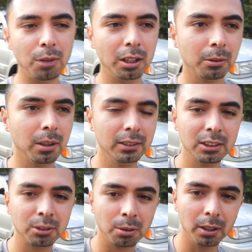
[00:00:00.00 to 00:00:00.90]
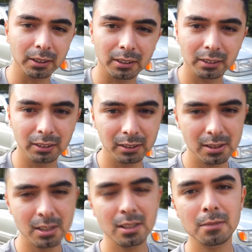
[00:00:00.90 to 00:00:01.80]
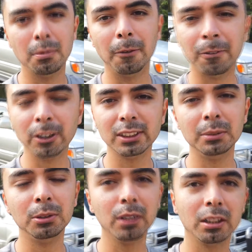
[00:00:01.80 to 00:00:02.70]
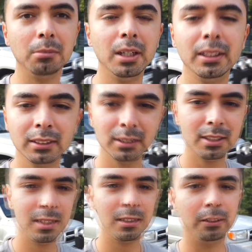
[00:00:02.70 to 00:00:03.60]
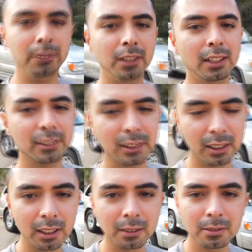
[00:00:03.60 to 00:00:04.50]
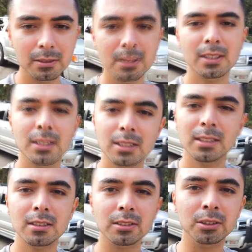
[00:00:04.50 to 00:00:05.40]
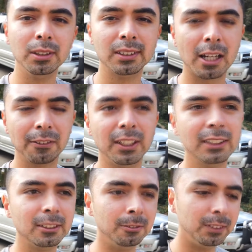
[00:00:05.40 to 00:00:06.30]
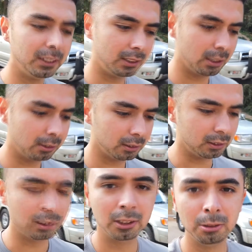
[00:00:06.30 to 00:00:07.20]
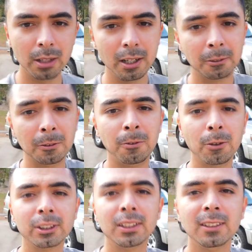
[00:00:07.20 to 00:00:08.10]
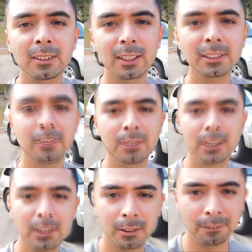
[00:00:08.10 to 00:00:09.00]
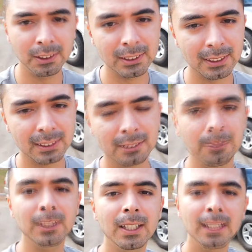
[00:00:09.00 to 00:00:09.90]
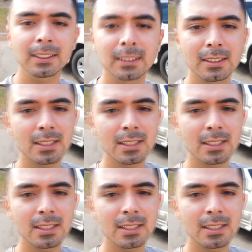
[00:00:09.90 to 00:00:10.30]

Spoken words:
a walk around this truck. But first, let me recommend, if you guys are gonna do this out of an SUV, you know, you could do it out of a 4-cylinder SUV, V6, V8,